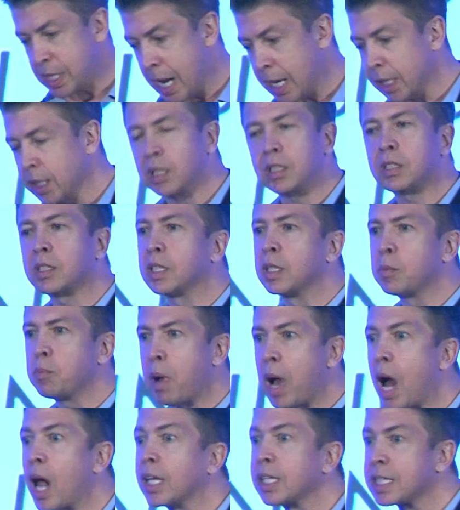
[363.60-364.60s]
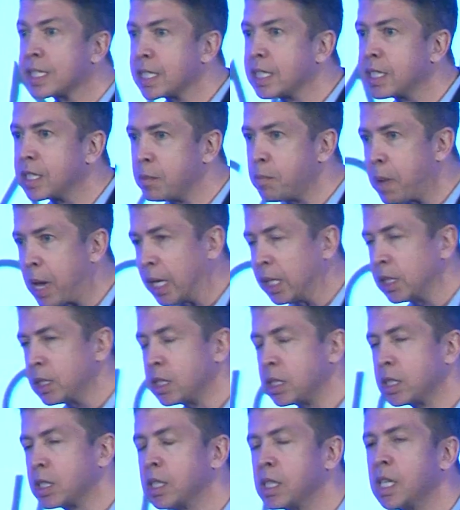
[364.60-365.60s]
technical and policy
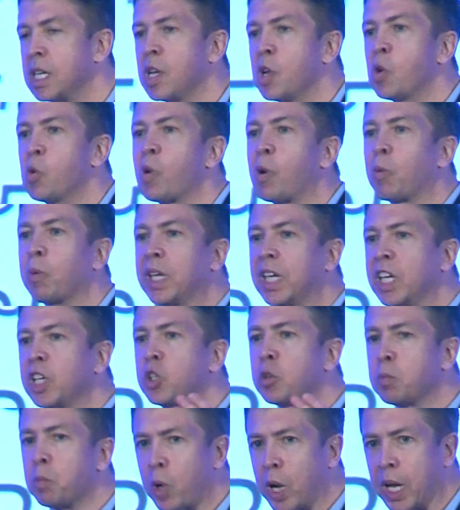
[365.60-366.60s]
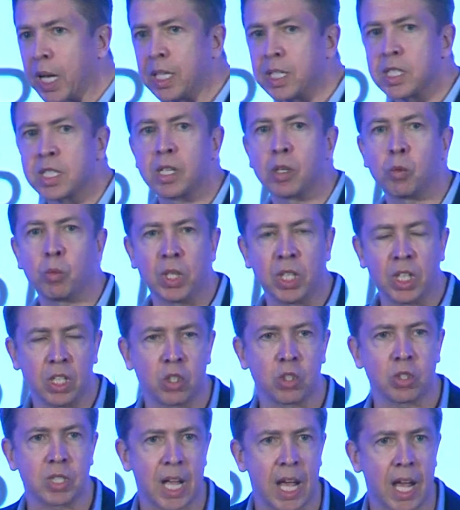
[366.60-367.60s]
debates where we need your brains and we
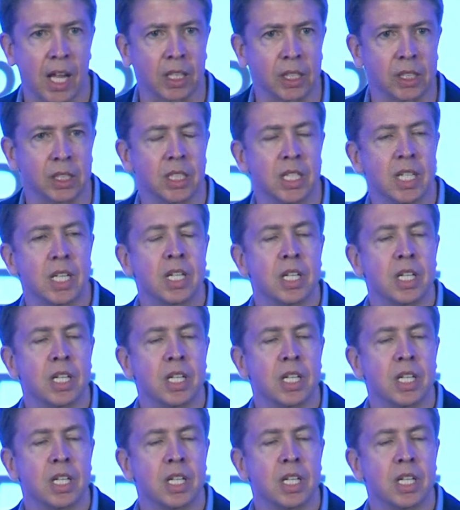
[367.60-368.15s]
need your talent.